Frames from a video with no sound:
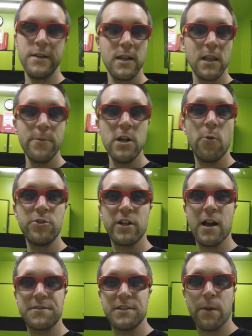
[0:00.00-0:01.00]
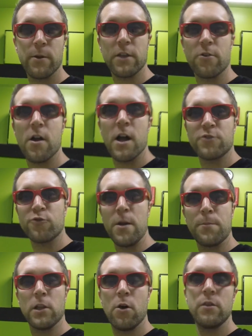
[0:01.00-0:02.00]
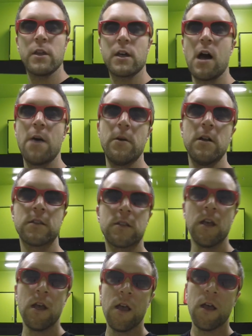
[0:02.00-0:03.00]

And yeah, let me know what you guys think about the garage right below in the comments.